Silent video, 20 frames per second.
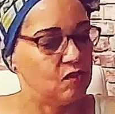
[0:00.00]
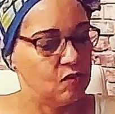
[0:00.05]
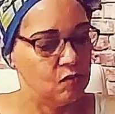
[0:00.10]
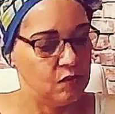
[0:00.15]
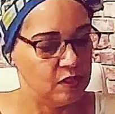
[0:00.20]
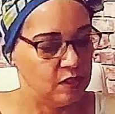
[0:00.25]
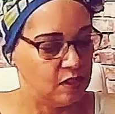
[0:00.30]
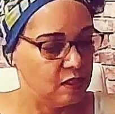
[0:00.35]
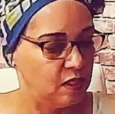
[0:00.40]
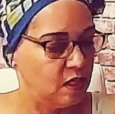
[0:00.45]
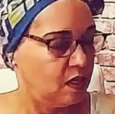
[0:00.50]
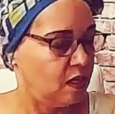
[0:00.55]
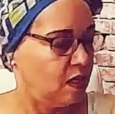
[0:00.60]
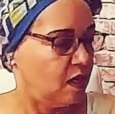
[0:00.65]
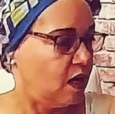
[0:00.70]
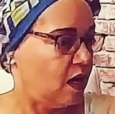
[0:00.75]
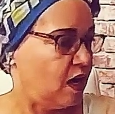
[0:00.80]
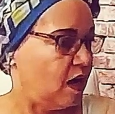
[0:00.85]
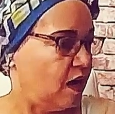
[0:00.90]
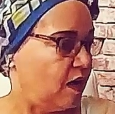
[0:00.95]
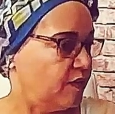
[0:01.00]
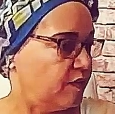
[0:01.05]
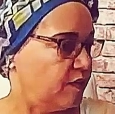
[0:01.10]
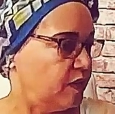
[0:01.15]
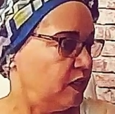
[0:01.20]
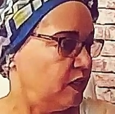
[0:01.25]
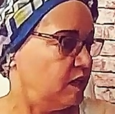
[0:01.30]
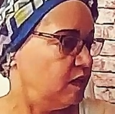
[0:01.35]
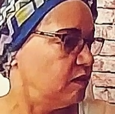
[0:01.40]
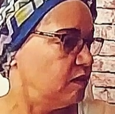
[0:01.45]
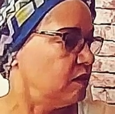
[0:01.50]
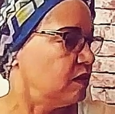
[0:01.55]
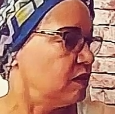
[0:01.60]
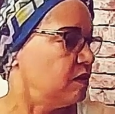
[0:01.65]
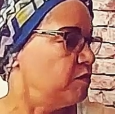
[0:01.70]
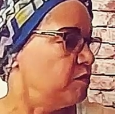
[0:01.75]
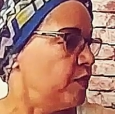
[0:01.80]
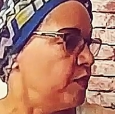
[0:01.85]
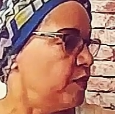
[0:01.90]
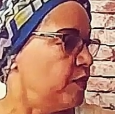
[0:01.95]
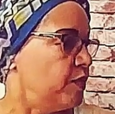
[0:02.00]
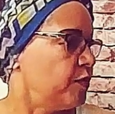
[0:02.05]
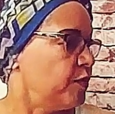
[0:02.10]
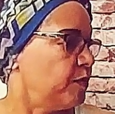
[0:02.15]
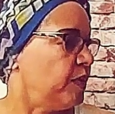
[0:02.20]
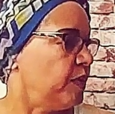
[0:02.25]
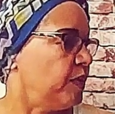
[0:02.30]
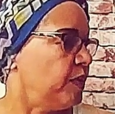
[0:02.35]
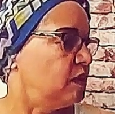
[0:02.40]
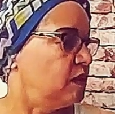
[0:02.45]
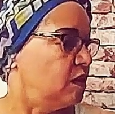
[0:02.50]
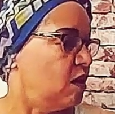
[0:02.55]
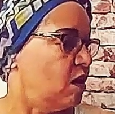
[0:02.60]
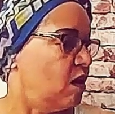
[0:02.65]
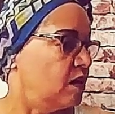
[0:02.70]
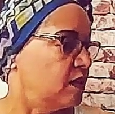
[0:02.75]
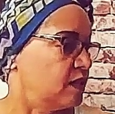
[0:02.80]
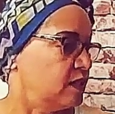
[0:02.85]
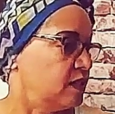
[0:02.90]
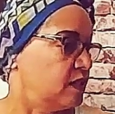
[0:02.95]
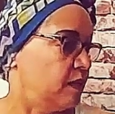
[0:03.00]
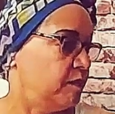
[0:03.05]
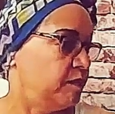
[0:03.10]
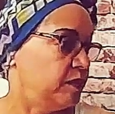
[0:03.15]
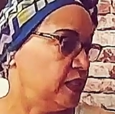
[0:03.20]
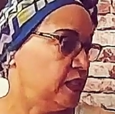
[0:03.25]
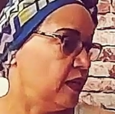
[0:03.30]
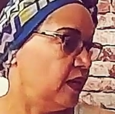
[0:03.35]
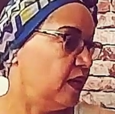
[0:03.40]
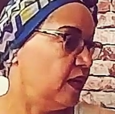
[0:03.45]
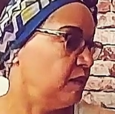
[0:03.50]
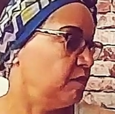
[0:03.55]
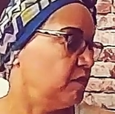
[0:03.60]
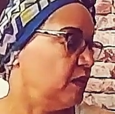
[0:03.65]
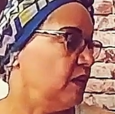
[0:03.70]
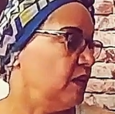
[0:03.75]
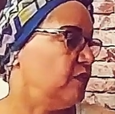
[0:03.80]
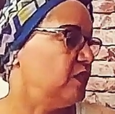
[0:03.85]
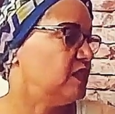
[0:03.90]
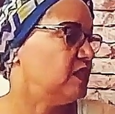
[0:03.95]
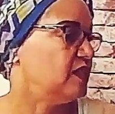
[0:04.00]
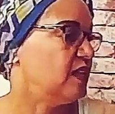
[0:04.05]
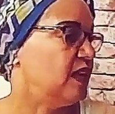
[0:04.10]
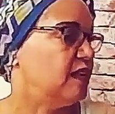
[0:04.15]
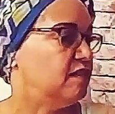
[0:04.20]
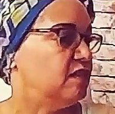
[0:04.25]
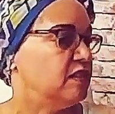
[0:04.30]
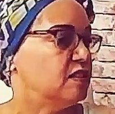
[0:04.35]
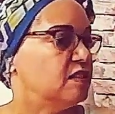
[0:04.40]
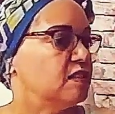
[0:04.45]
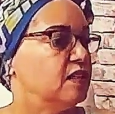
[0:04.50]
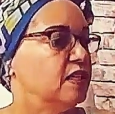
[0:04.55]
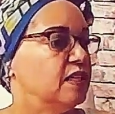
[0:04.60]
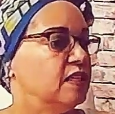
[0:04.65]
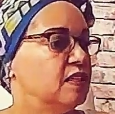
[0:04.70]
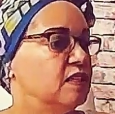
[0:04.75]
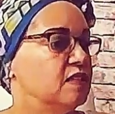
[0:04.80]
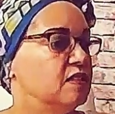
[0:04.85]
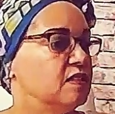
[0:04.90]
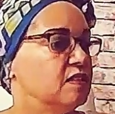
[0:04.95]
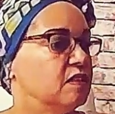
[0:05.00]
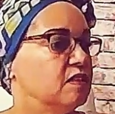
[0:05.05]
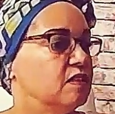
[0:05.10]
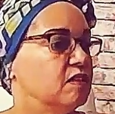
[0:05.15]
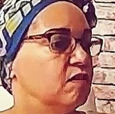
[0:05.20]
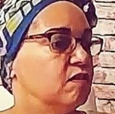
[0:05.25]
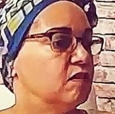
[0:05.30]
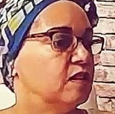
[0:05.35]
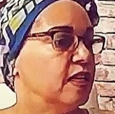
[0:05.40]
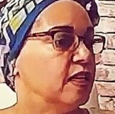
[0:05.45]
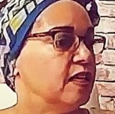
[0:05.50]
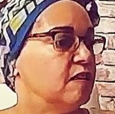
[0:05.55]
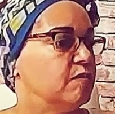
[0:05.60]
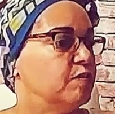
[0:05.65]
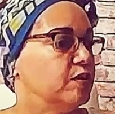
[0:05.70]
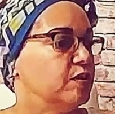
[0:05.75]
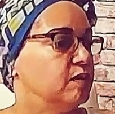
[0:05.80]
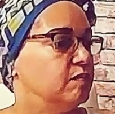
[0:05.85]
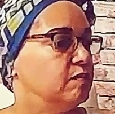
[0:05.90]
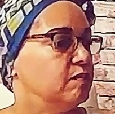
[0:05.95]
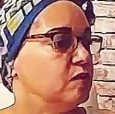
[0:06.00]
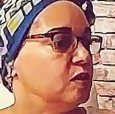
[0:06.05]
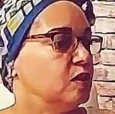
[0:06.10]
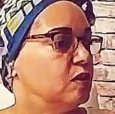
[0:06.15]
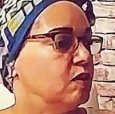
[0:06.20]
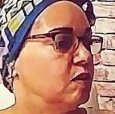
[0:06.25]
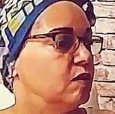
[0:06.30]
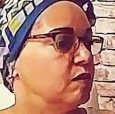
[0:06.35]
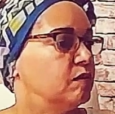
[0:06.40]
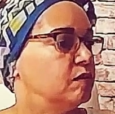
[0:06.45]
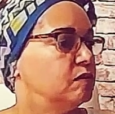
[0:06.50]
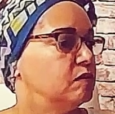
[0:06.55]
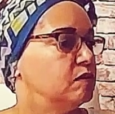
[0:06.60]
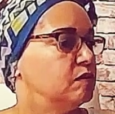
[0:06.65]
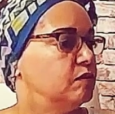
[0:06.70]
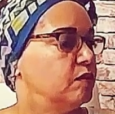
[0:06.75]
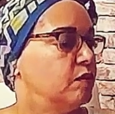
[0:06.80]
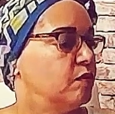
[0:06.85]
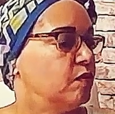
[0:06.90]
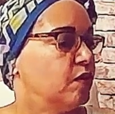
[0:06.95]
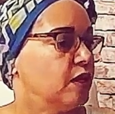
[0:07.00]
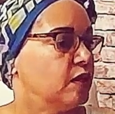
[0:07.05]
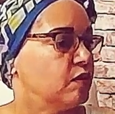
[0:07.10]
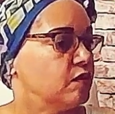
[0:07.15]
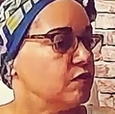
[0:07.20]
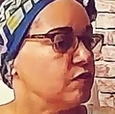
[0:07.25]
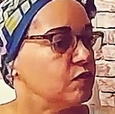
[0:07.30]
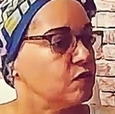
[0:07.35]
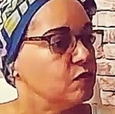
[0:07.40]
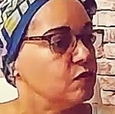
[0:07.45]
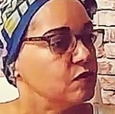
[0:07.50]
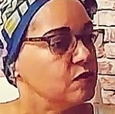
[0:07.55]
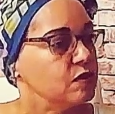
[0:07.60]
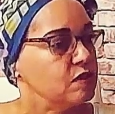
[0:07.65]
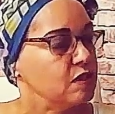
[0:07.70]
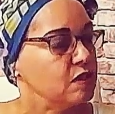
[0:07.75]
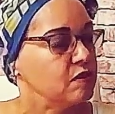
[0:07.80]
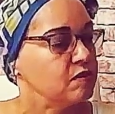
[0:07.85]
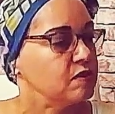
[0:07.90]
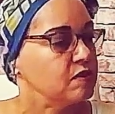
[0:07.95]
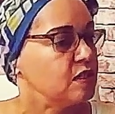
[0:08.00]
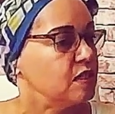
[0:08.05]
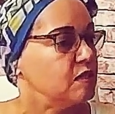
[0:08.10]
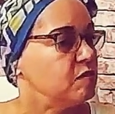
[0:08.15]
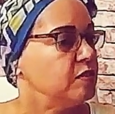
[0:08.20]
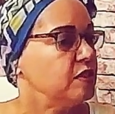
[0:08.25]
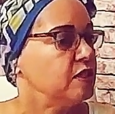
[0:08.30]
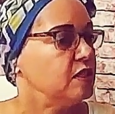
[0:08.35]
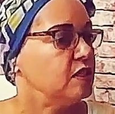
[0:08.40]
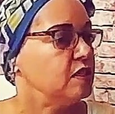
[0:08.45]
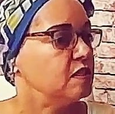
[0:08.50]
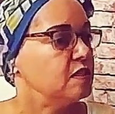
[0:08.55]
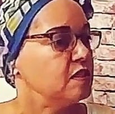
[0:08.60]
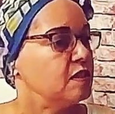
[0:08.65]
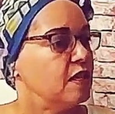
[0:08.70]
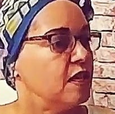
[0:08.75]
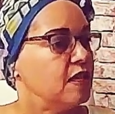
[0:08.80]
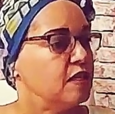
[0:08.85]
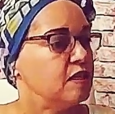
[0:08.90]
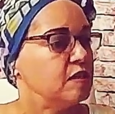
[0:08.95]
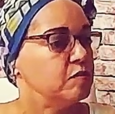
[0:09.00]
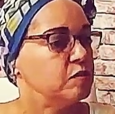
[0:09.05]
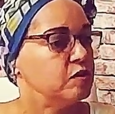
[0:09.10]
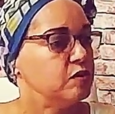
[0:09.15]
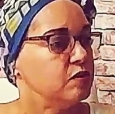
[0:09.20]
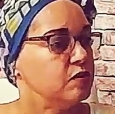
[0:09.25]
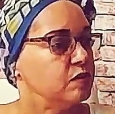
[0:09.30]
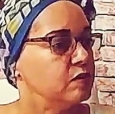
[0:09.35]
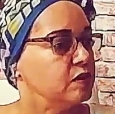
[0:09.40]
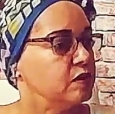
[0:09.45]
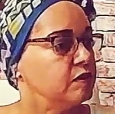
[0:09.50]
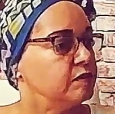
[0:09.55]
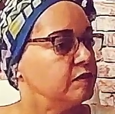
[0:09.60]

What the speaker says: and Ari can both paint along sometime, if it's not this late. It is a little late, but you know, when regular school starts, that'll be the end of that, I'm sure.